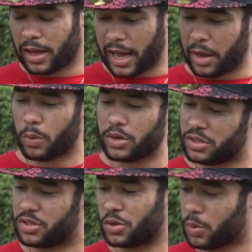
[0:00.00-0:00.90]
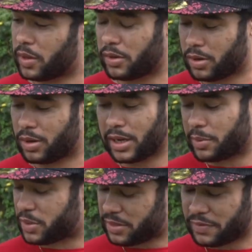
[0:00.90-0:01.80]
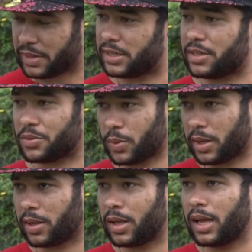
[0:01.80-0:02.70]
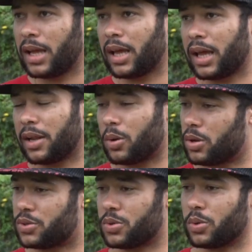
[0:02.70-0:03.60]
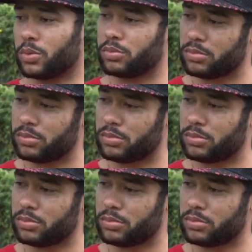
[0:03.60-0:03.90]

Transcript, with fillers: I wanted to know whether or not I was infected as well, and also